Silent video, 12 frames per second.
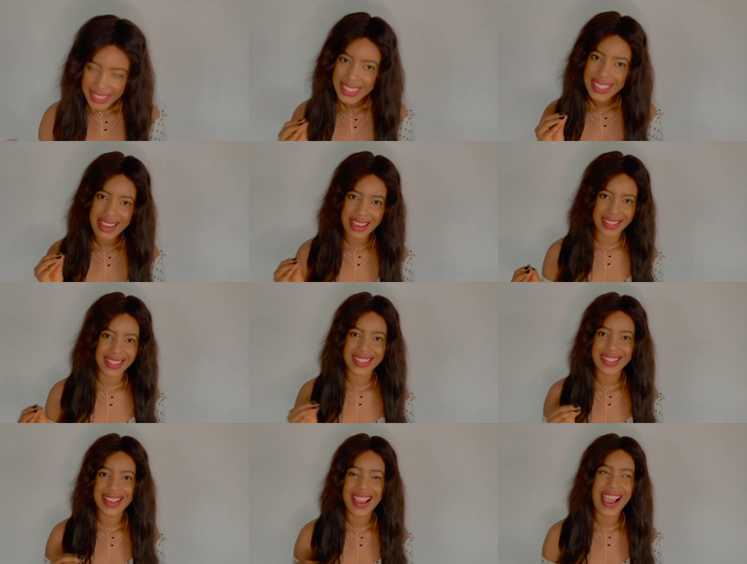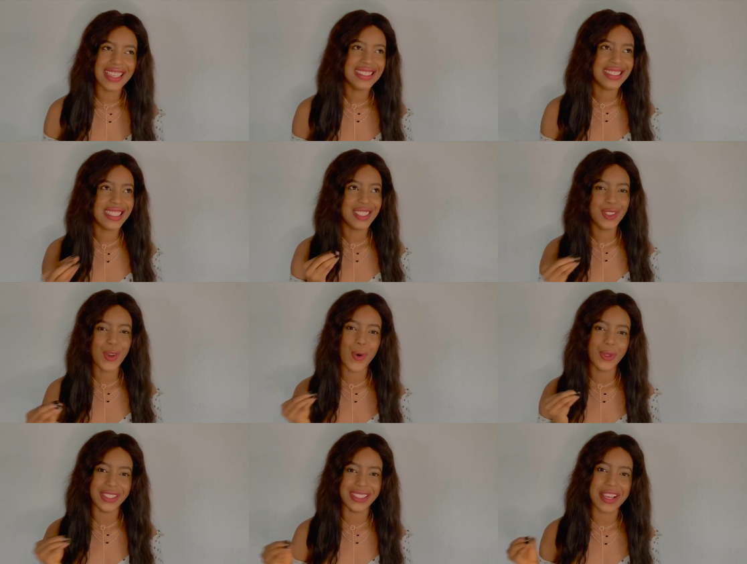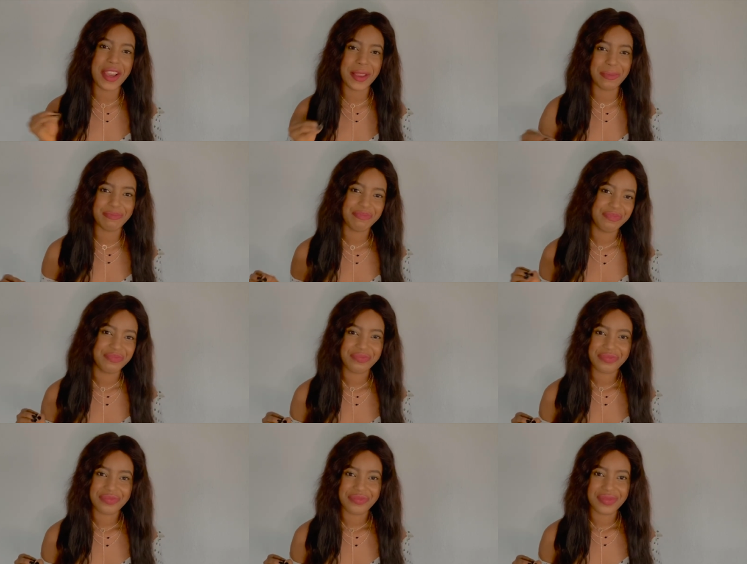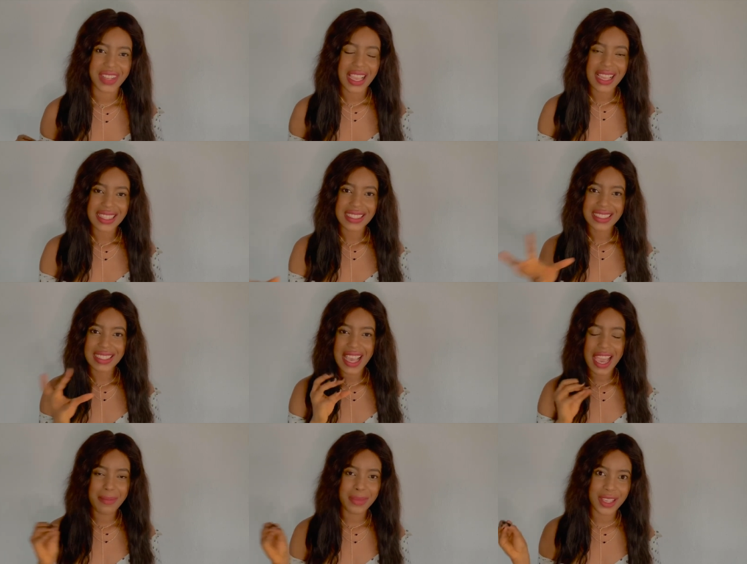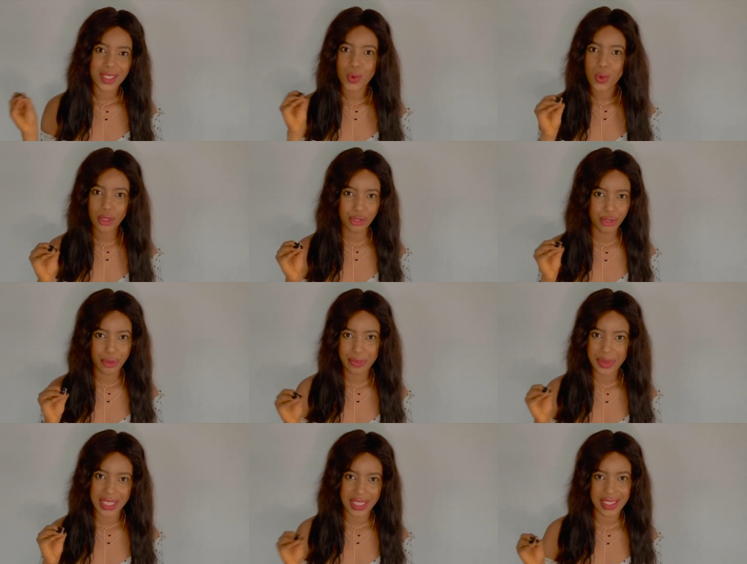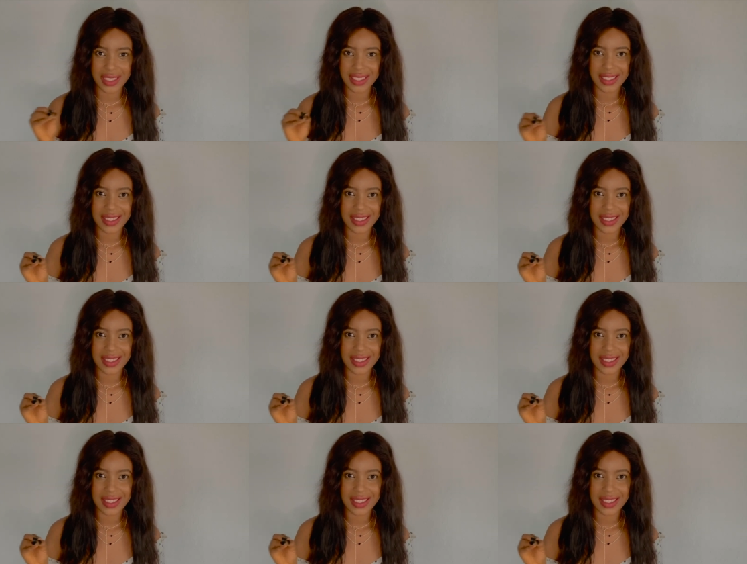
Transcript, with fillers: yes, I say this all the time. Timeless wardrobe pieces.